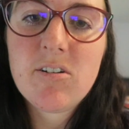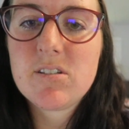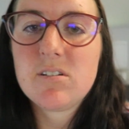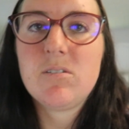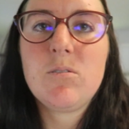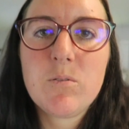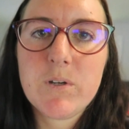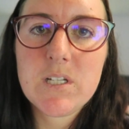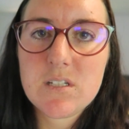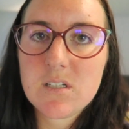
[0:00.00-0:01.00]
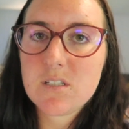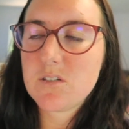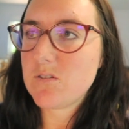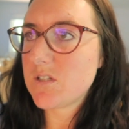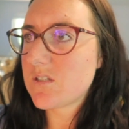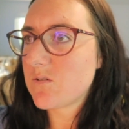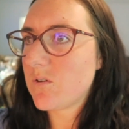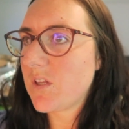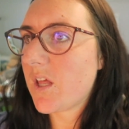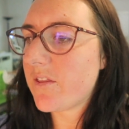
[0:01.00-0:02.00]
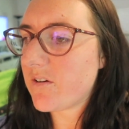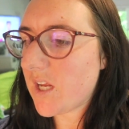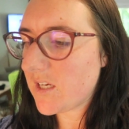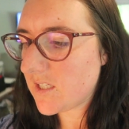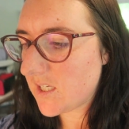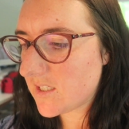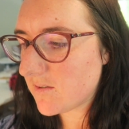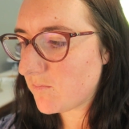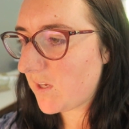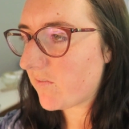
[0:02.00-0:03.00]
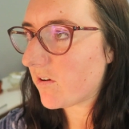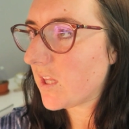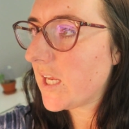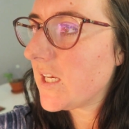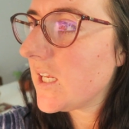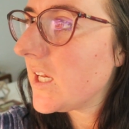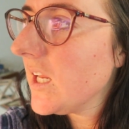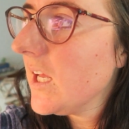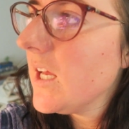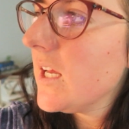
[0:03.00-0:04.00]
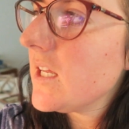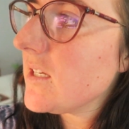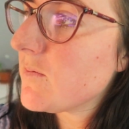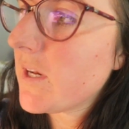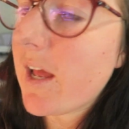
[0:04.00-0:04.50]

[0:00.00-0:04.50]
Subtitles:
also went to the store the other day to get some meat for Landon. He's been